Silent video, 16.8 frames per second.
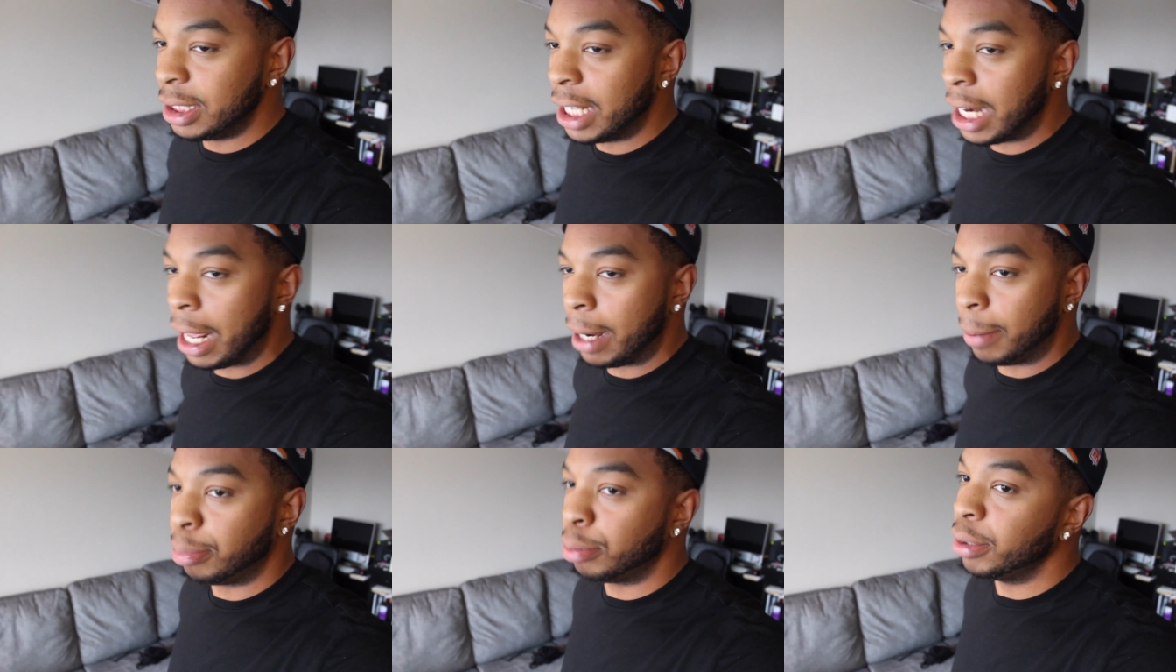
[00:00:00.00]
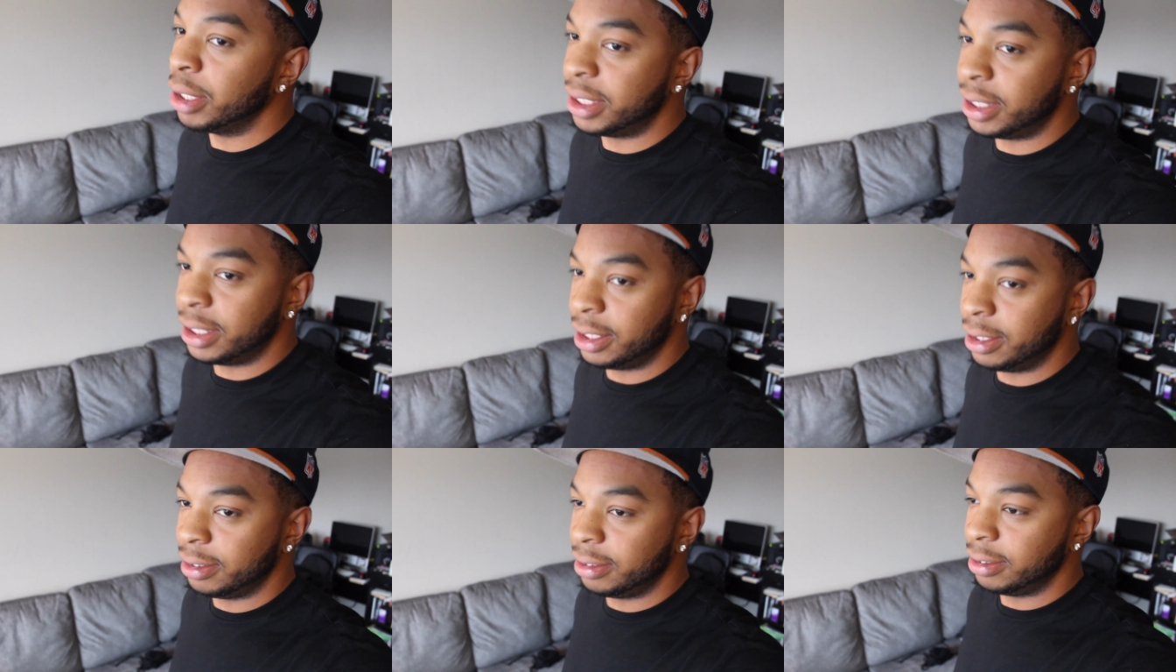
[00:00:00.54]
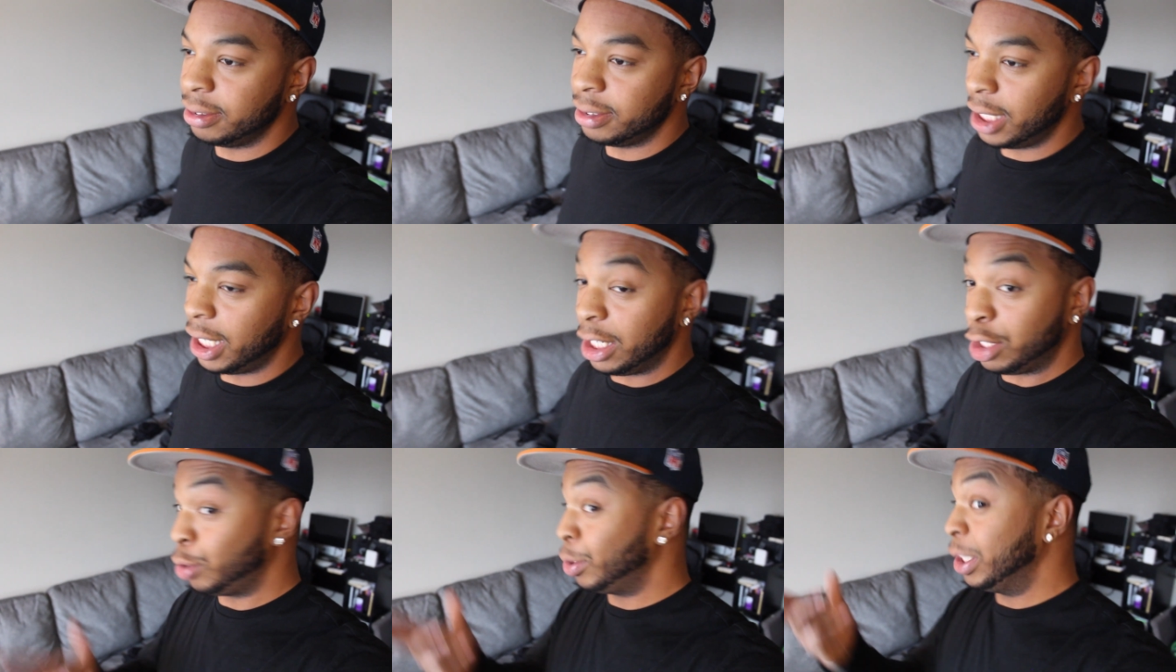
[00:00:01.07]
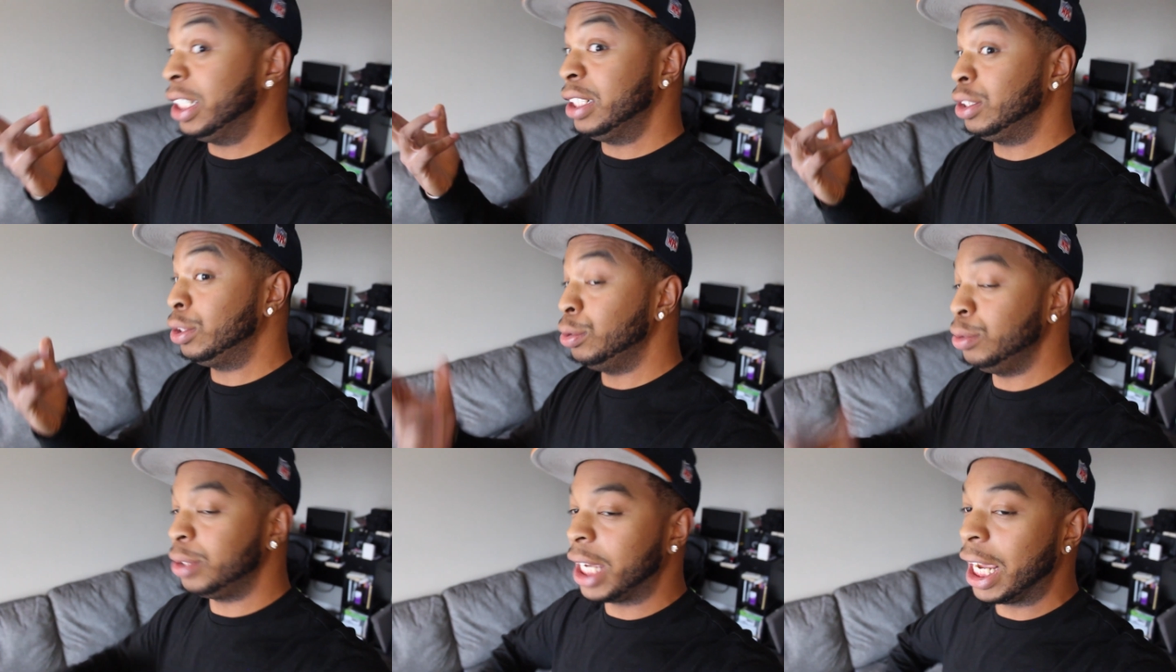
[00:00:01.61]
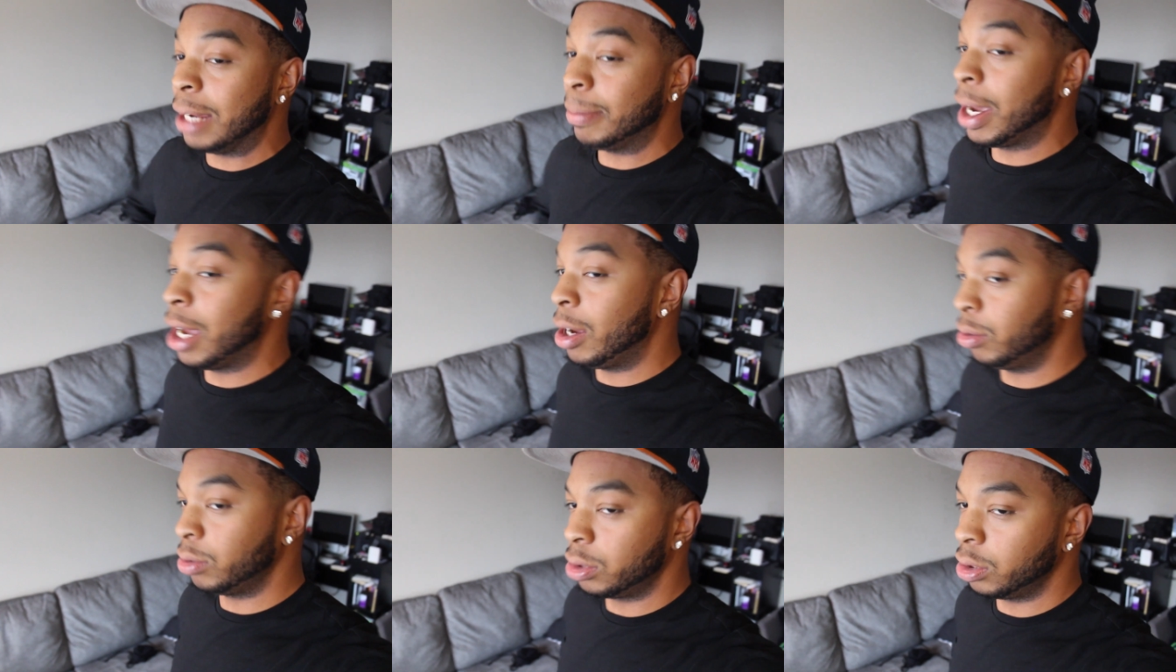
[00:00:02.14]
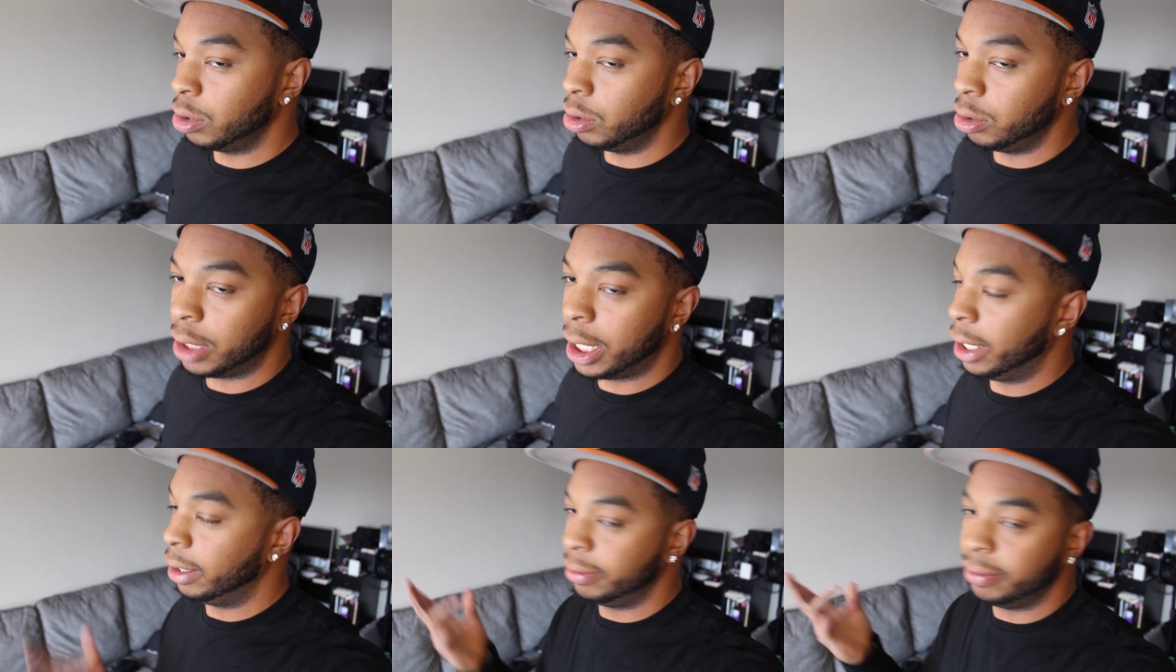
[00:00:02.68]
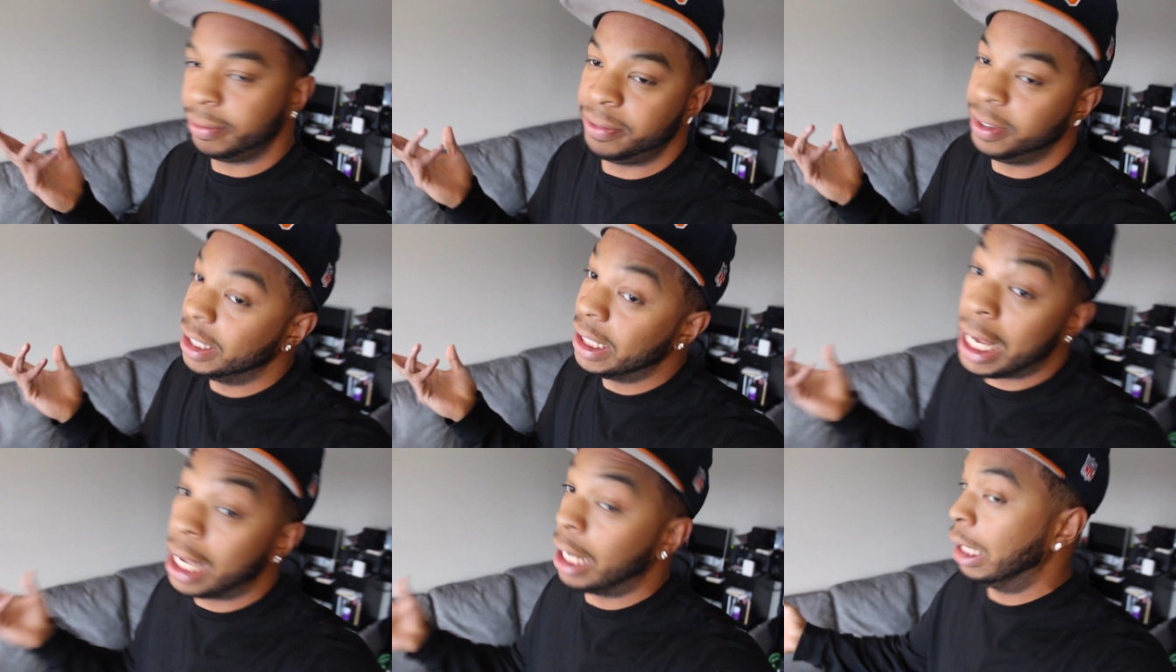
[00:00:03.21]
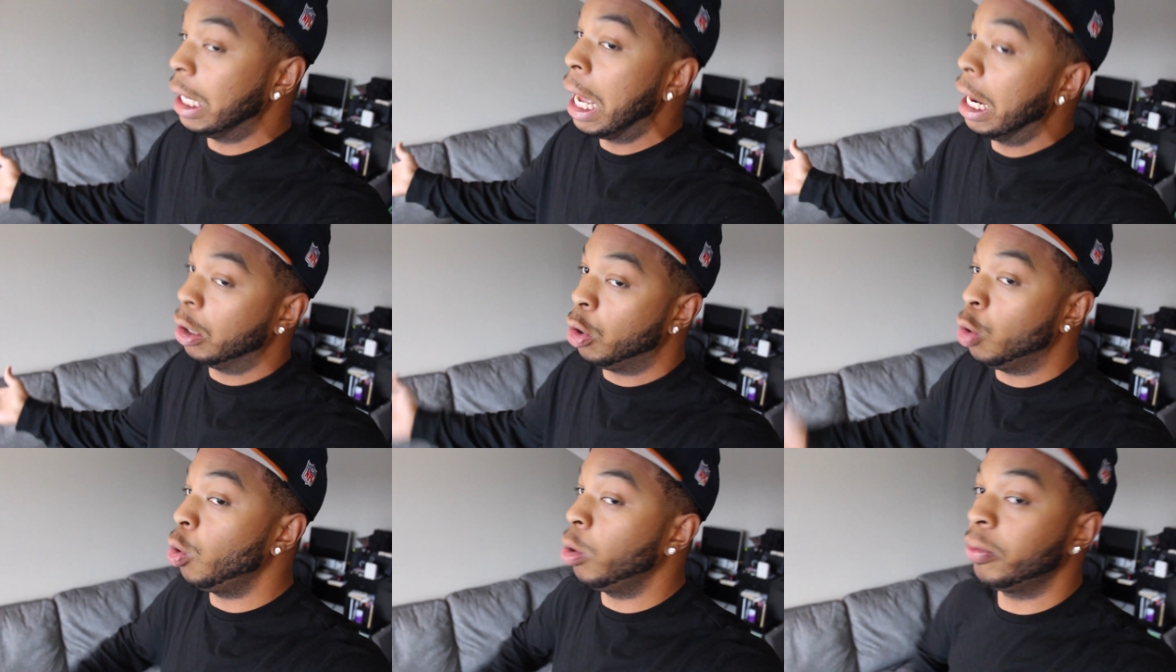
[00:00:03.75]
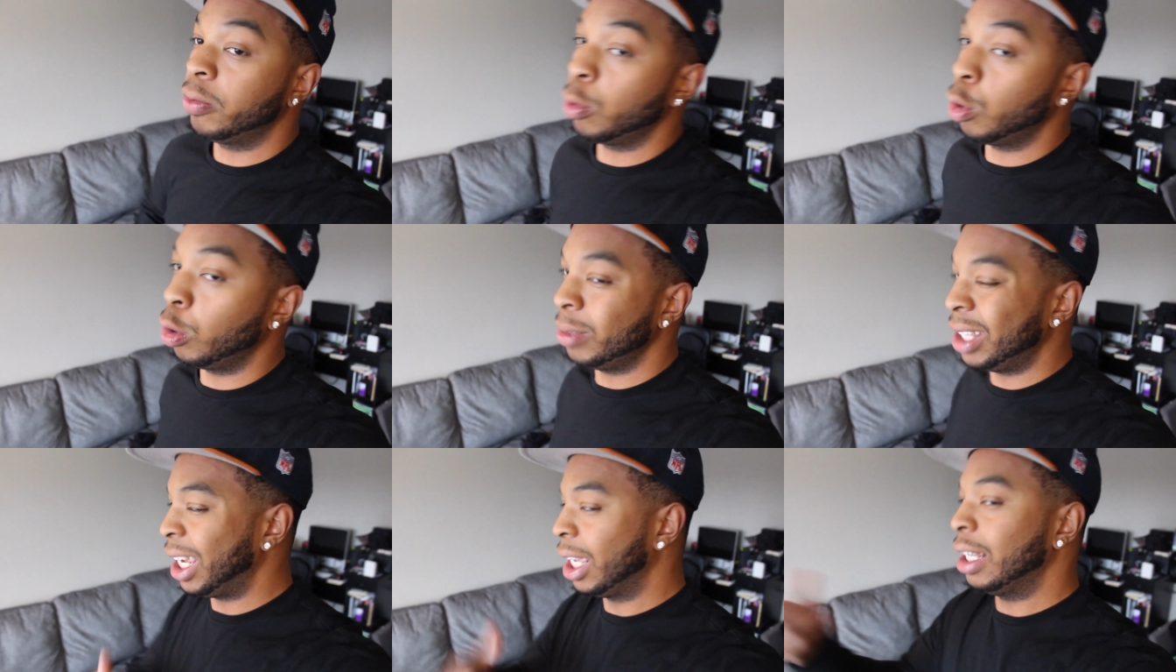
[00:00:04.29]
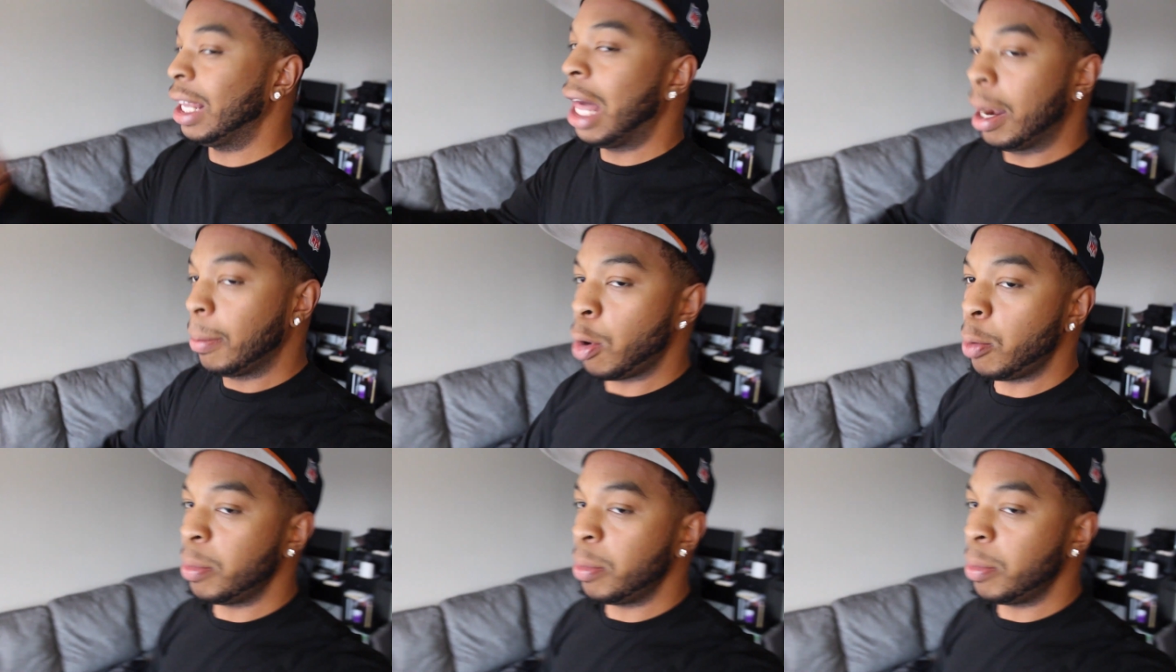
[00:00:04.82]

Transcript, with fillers: get out of prison and Creed 2 came out. So, like, Philly had a lot going for them. They had a lot of